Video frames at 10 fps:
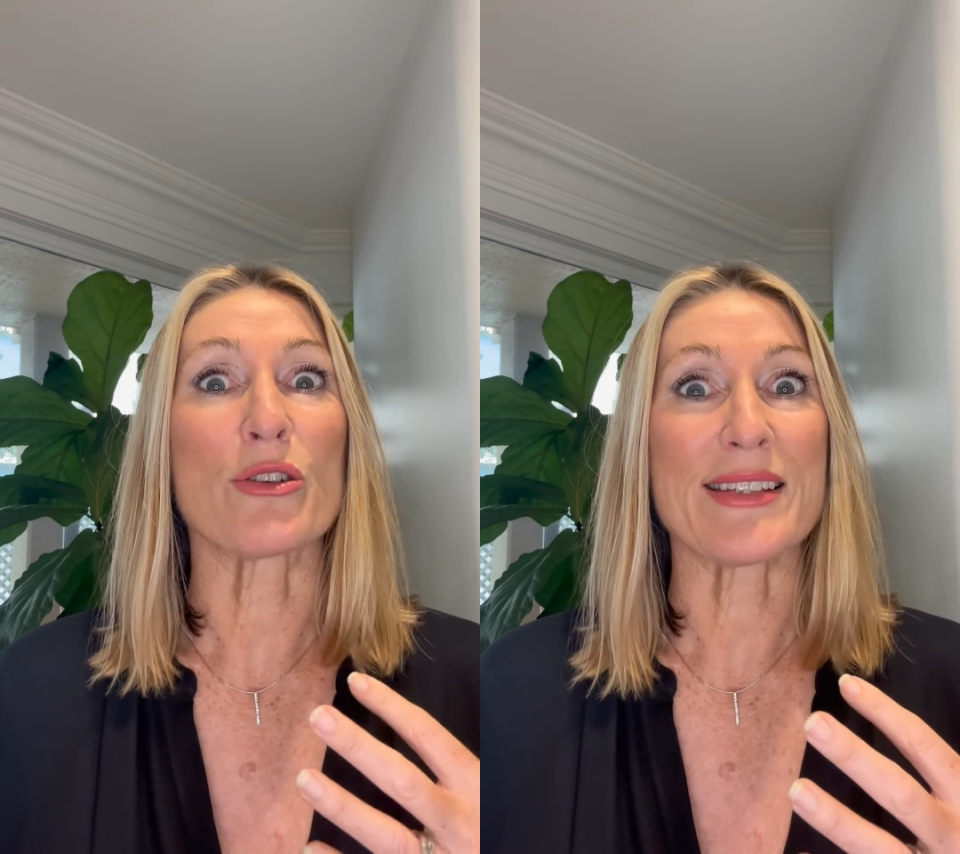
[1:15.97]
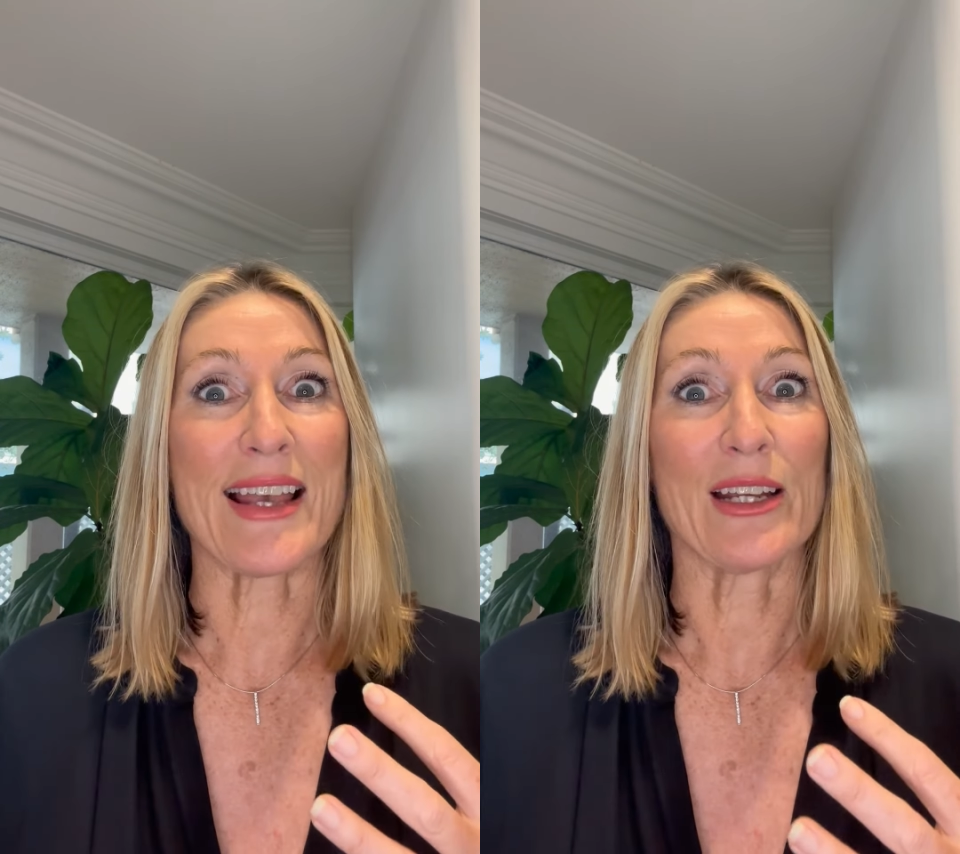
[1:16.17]
a
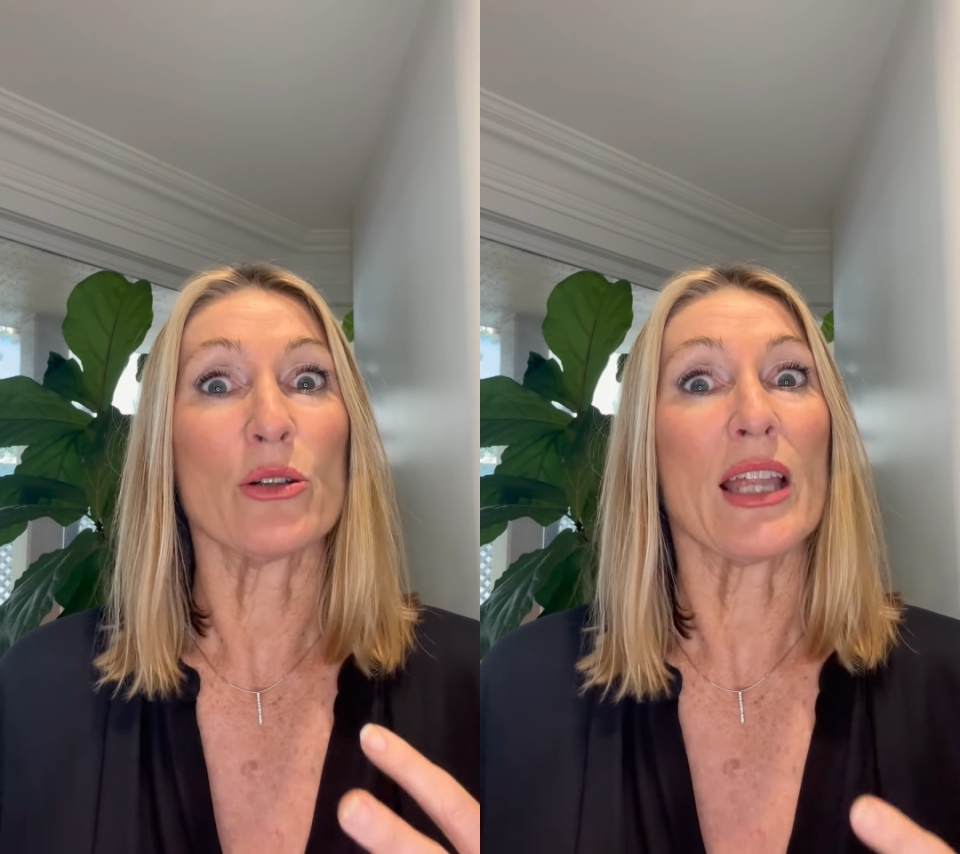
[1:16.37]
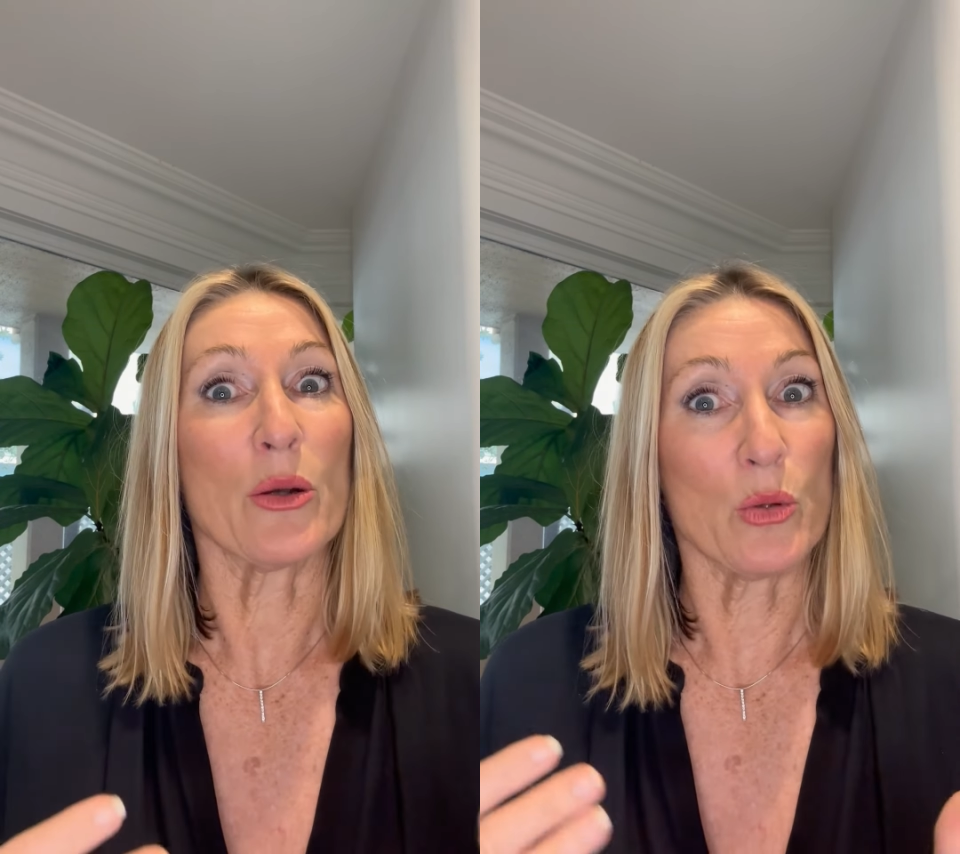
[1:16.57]

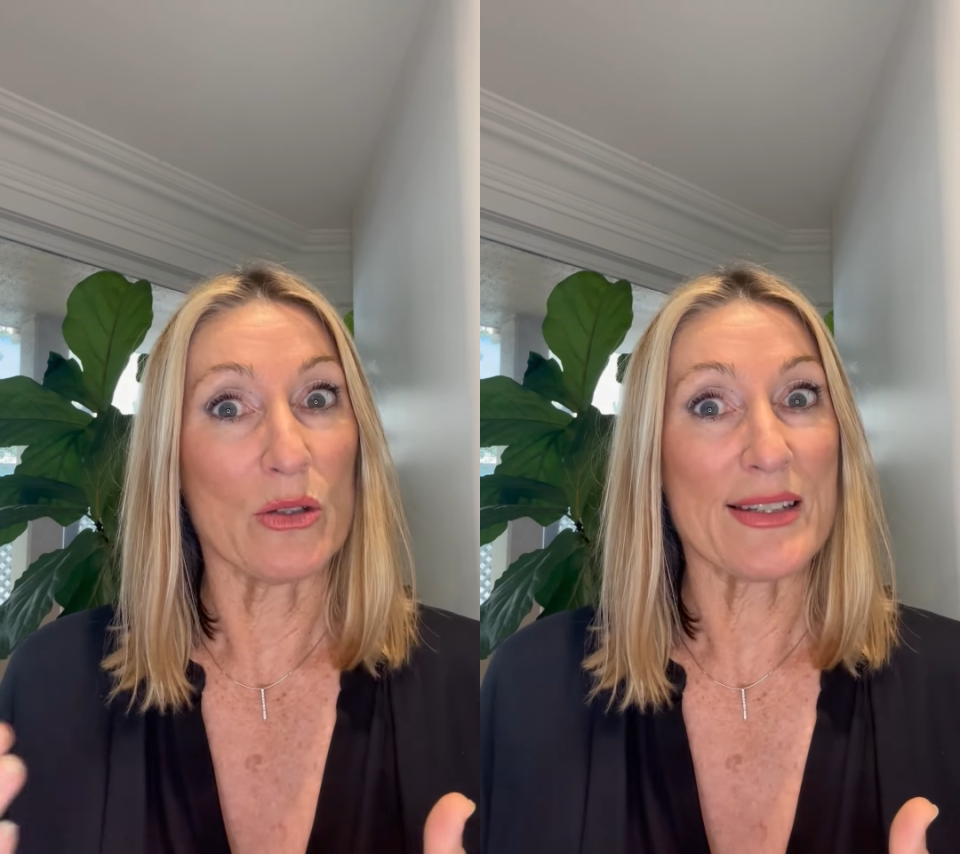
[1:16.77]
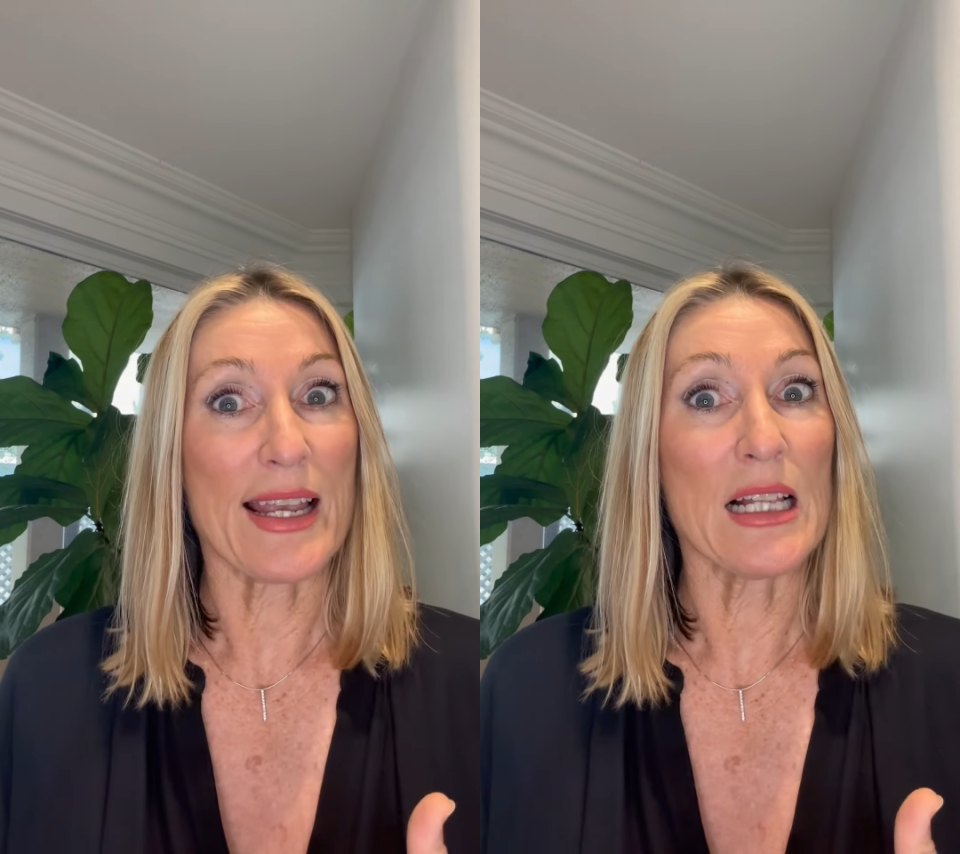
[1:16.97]
sale, they will
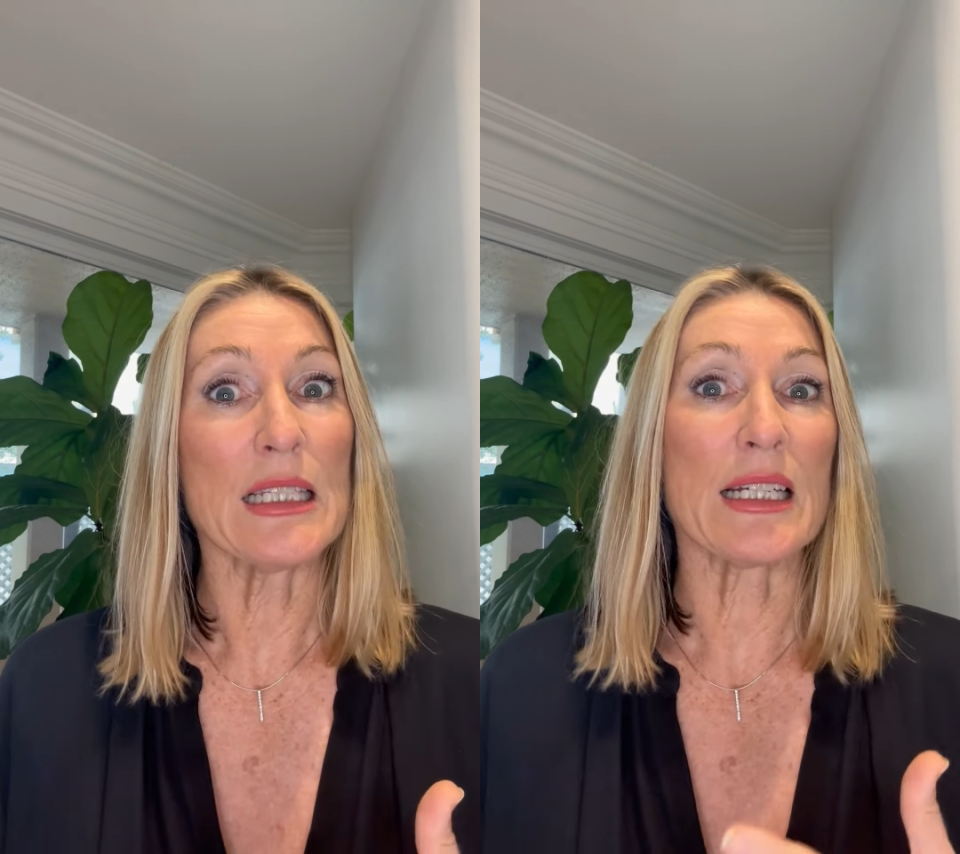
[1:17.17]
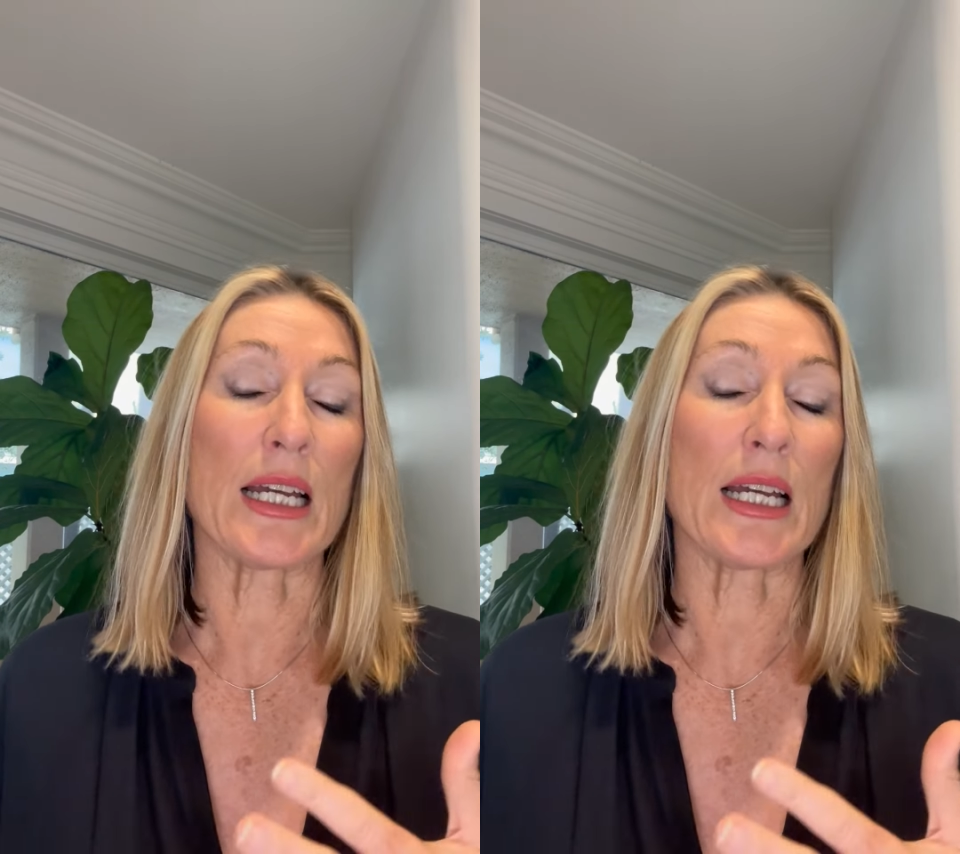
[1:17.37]
sell.